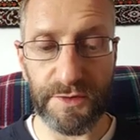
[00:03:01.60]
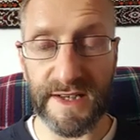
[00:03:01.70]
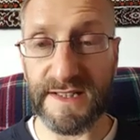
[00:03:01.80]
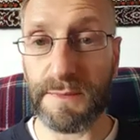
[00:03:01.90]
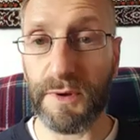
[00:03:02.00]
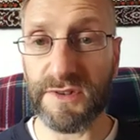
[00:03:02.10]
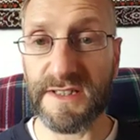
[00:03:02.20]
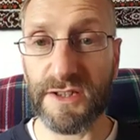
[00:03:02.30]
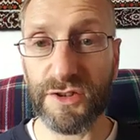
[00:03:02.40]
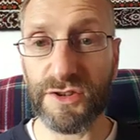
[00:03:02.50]
writes a
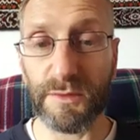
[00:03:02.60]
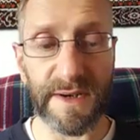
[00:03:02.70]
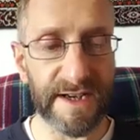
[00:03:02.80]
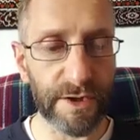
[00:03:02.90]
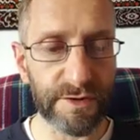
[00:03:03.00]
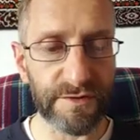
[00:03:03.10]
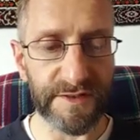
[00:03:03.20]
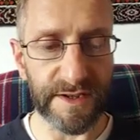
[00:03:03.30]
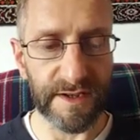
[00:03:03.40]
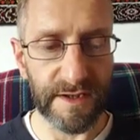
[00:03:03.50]
potted
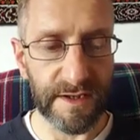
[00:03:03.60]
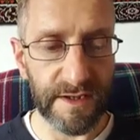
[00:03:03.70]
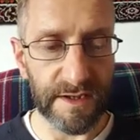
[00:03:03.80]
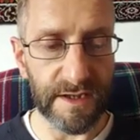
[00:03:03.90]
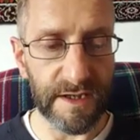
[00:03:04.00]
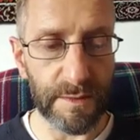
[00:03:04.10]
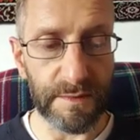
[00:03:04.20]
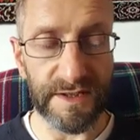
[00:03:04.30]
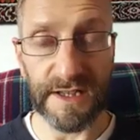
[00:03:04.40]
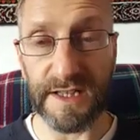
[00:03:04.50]
autobiography,
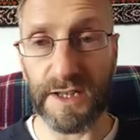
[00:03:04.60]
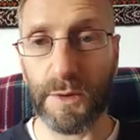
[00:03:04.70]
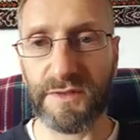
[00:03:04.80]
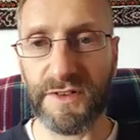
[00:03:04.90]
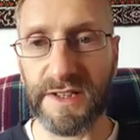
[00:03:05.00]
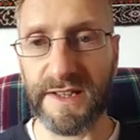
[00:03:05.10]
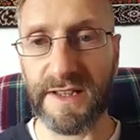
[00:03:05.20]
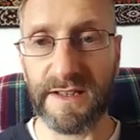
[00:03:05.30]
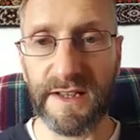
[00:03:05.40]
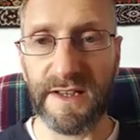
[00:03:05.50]

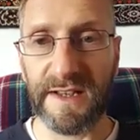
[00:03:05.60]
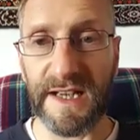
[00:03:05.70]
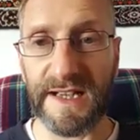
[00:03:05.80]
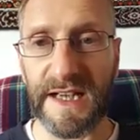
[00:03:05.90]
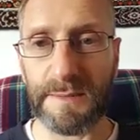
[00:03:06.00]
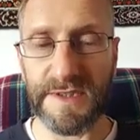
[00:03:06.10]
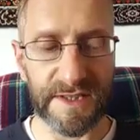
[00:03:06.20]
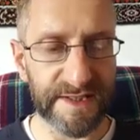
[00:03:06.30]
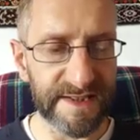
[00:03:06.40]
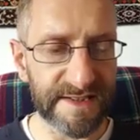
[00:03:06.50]
equivocally
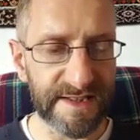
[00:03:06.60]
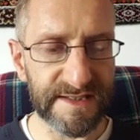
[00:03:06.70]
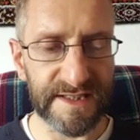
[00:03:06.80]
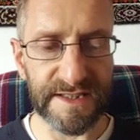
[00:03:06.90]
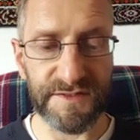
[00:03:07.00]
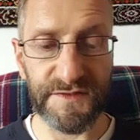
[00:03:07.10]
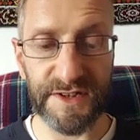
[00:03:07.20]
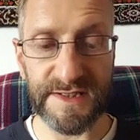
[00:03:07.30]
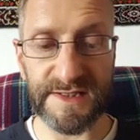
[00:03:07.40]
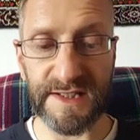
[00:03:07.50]
encapsulated in the
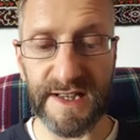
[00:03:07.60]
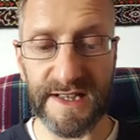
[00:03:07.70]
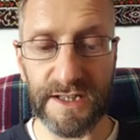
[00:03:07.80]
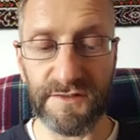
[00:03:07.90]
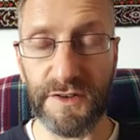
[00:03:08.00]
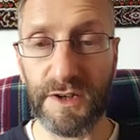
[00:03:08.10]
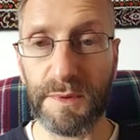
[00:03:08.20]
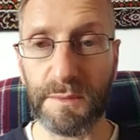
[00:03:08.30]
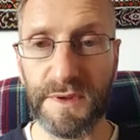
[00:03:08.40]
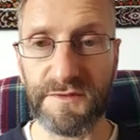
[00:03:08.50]
first line of her
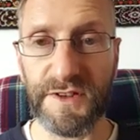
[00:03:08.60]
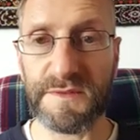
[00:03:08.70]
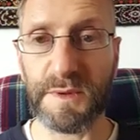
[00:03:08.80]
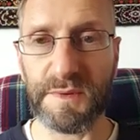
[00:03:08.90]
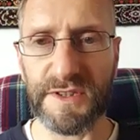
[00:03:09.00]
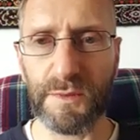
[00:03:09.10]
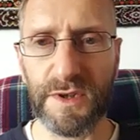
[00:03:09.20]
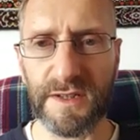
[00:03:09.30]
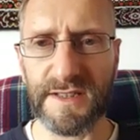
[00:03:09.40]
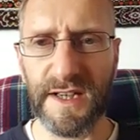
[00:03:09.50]
first published
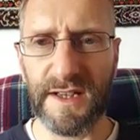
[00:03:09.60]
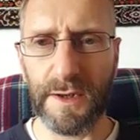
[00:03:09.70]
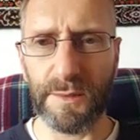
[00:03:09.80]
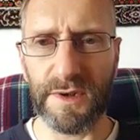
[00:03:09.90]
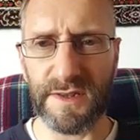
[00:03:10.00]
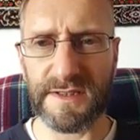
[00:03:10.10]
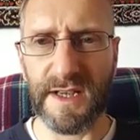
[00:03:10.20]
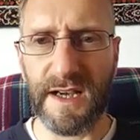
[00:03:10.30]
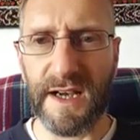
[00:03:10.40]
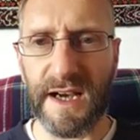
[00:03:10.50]
works.
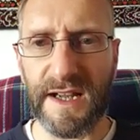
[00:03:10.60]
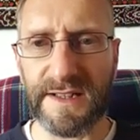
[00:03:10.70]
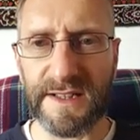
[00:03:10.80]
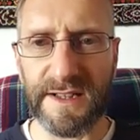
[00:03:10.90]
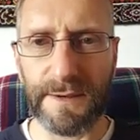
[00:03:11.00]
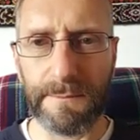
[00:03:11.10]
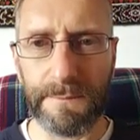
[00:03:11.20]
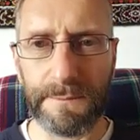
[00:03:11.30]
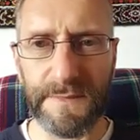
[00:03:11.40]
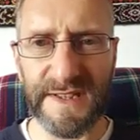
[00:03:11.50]

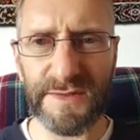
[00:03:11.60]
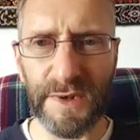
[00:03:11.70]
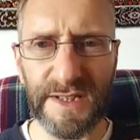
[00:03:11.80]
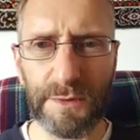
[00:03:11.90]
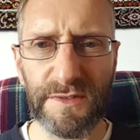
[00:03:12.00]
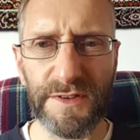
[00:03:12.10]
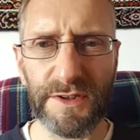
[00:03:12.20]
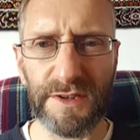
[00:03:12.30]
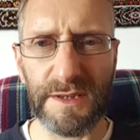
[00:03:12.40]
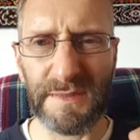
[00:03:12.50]
And this word
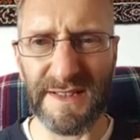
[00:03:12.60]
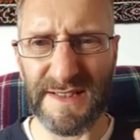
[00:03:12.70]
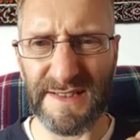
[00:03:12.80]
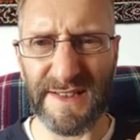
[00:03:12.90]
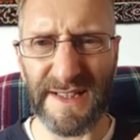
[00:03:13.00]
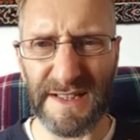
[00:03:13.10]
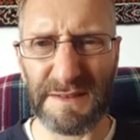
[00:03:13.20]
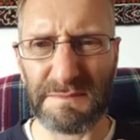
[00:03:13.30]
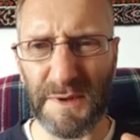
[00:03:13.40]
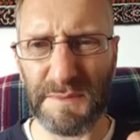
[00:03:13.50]
equivocal, it means it's
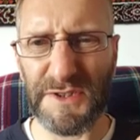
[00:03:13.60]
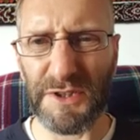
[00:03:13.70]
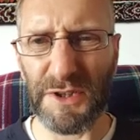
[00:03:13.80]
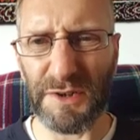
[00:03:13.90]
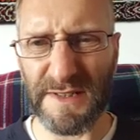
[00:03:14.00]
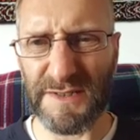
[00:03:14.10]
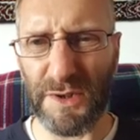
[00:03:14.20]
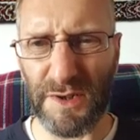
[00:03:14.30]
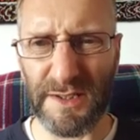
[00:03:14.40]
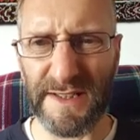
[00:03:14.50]
like obscure, it's
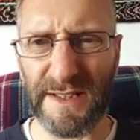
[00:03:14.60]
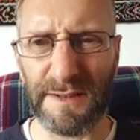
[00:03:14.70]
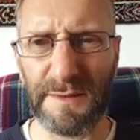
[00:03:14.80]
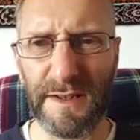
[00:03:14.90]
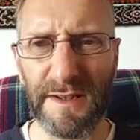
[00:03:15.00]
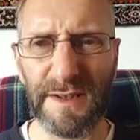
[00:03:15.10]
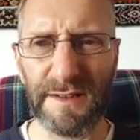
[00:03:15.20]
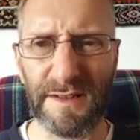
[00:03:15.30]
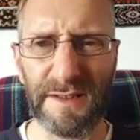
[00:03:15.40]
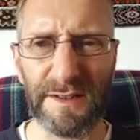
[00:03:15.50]
not clear,
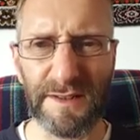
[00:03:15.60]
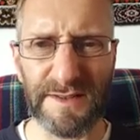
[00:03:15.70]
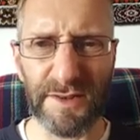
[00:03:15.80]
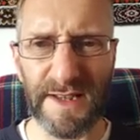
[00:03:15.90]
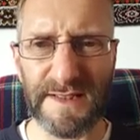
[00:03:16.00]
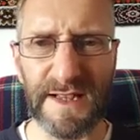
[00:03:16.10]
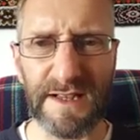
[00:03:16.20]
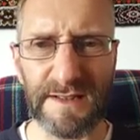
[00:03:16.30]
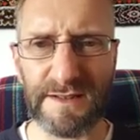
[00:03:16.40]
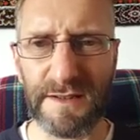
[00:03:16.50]
it's not
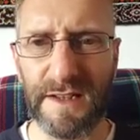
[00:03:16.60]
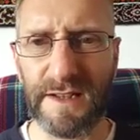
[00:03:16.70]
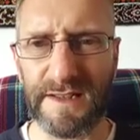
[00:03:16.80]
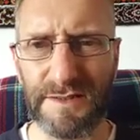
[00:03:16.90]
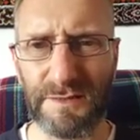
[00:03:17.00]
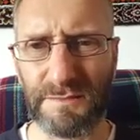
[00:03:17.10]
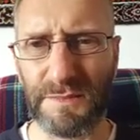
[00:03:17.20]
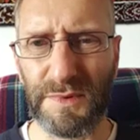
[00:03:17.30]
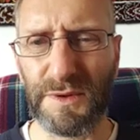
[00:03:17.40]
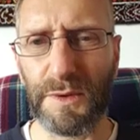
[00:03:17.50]
exact, it's not,
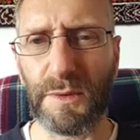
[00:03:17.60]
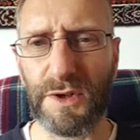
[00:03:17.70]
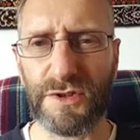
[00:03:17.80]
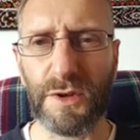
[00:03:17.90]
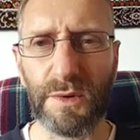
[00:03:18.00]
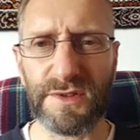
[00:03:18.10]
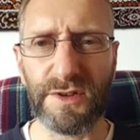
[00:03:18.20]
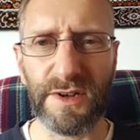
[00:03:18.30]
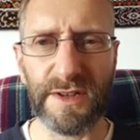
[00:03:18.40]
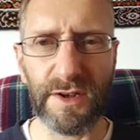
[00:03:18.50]
we're not sure what's
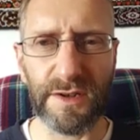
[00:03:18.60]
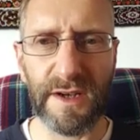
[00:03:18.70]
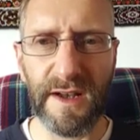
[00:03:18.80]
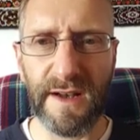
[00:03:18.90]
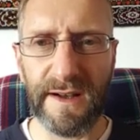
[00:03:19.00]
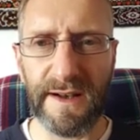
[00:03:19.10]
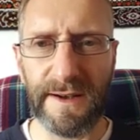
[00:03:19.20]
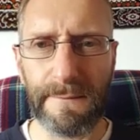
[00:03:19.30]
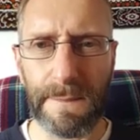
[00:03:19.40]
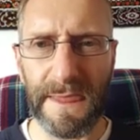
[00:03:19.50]
going on.
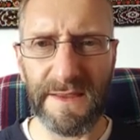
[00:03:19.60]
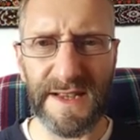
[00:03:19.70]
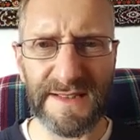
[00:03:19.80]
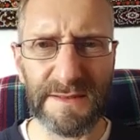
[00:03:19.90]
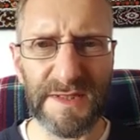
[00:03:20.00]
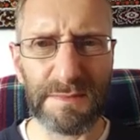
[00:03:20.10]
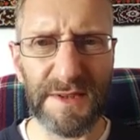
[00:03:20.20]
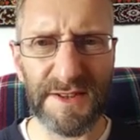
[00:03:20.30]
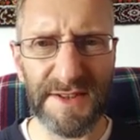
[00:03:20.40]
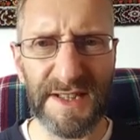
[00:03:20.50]
And that seems to
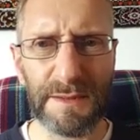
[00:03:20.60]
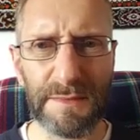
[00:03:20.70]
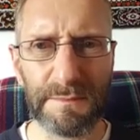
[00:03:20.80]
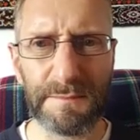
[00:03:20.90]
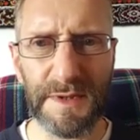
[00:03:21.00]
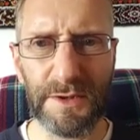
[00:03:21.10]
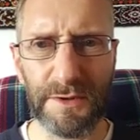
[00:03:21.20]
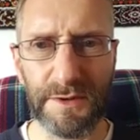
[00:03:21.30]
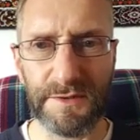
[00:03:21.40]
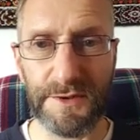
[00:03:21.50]
be a theme,
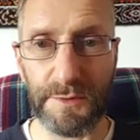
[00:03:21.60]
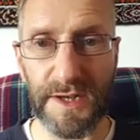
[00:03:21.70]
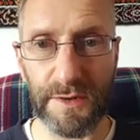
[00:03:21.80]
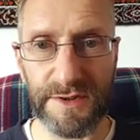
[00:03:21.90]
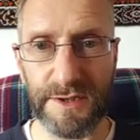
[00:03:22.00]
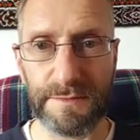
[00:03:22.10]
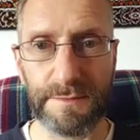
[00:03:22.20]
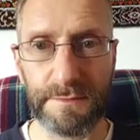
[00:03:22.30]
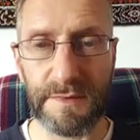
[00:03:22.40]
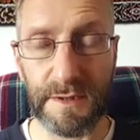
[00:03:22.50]
throughout the
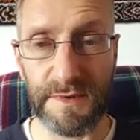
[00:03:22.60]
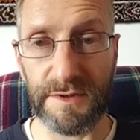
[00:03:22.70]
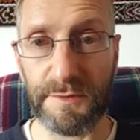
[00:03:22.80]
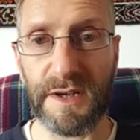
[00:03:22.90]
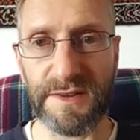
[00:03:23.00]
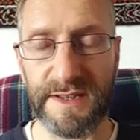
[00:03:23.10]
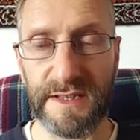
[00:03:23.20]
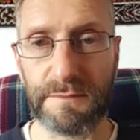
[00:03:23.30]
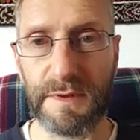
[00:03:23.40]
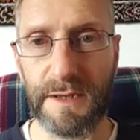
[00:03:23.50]

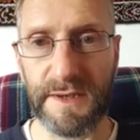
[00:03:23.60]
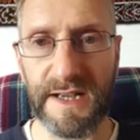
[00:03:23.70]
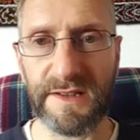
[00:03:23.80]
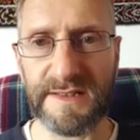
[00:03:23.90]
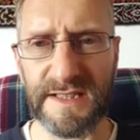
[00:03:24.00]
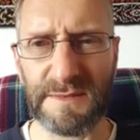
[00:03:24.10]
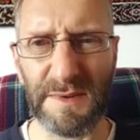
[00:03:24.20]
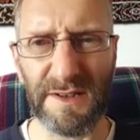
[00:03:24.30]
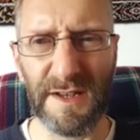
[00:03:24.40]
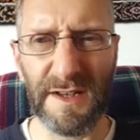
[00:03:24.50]
analysis,
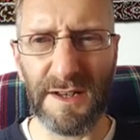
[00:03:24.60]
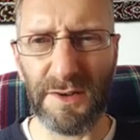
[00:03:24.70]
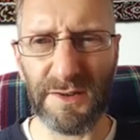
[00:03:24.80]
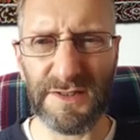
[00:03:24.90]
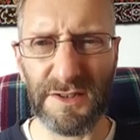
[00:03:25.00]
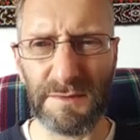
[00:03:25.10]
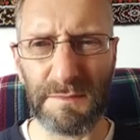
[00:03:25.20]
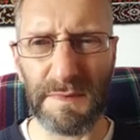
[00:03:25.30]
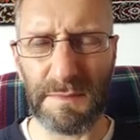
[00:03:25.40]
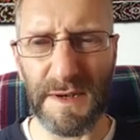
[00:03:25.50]
but also
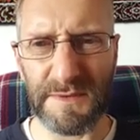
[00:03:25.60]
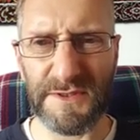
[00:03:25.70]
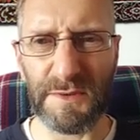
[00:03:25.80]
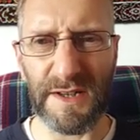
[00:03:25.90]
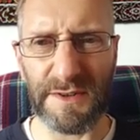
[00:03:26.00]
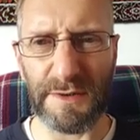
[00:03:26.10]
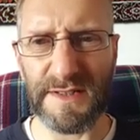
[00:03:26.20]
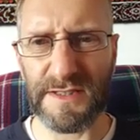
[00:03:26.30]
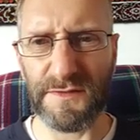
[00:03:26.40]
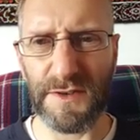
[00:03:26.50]
perhaps throughout the
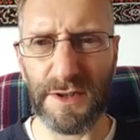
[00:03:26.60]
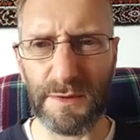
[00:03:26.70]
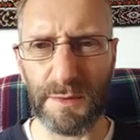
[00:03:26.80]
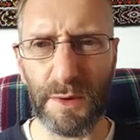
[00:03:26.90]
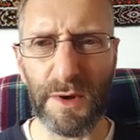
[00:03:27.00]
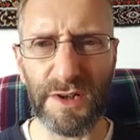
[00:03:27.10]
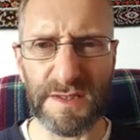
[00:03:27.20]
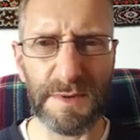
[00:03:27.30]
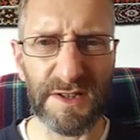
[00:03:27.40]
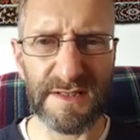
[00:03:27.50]
rest of her
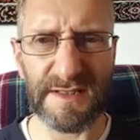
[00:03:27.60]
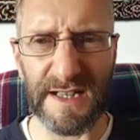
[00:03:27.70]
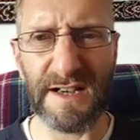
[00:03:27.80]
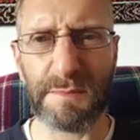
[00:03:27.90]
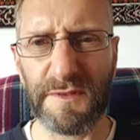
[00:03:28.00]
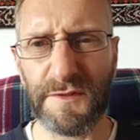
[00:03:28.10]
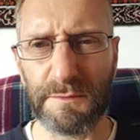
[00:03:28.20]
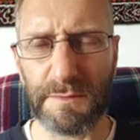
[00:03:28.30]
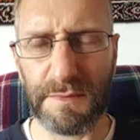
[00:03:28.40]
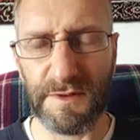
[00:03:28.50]
works, because I have
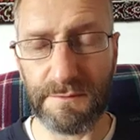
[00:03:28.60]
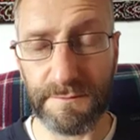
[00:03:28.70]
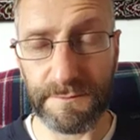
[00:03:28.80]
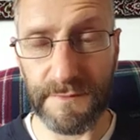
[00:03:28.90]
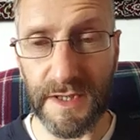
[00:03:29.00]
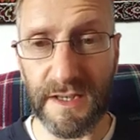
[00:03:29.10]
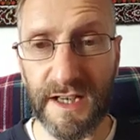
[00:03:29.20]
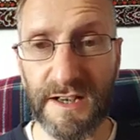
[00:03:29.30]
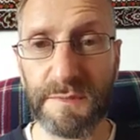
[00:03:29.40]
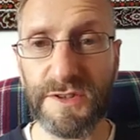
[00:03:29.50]

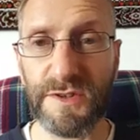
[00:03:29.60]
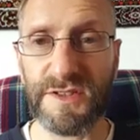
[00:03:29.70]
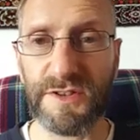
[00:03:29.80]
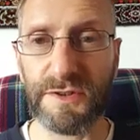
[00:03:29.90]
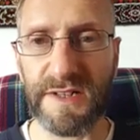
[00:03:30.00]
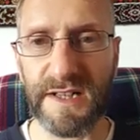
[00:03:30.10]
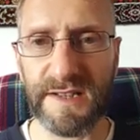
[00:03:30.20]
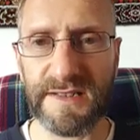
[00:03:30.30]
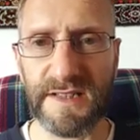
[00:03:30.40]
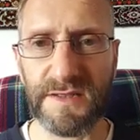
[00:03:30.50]
produced other
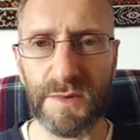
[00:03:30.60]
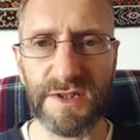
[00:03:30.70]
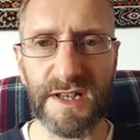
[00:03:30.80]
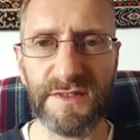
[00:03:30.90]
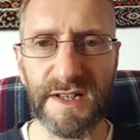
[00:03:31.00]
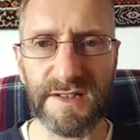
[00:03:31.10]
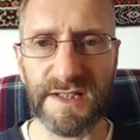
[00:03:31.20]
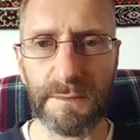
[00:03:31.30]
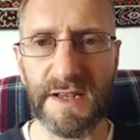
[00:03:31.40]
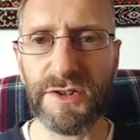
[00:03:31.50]
analyses which I haven't
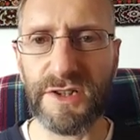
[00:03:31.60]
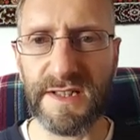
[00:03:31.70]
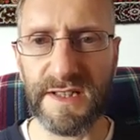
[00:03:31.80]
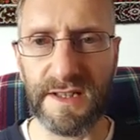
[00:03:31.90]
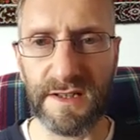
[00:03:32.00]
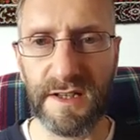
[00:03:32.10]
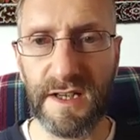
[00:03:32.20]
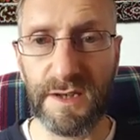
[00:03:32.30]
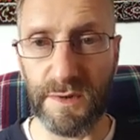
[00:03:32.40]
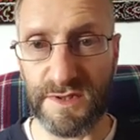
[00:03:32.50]
actually mentioned here,
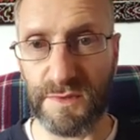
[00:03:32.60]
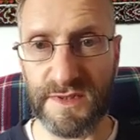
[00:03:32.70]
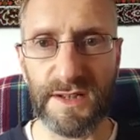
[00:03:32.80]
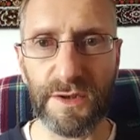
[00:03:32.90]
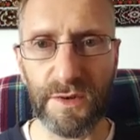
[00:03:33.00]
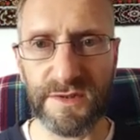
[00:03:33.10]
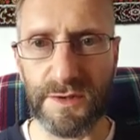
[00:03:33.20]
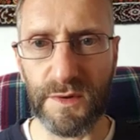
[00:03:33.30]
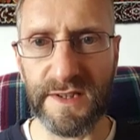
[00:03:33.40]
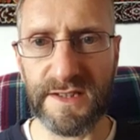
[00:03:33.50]
which I'll go on
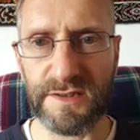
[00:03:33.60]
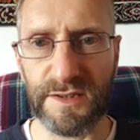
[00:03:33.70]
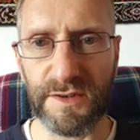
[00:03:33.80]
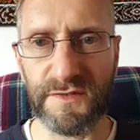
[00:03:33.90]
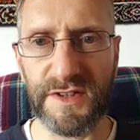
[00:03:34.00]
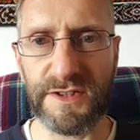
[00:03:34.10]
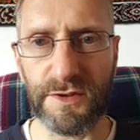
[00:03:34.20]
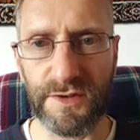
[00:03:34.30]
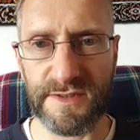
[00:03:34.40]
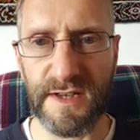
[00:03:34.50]
to later in other
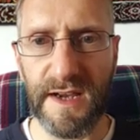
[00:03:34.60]
videos,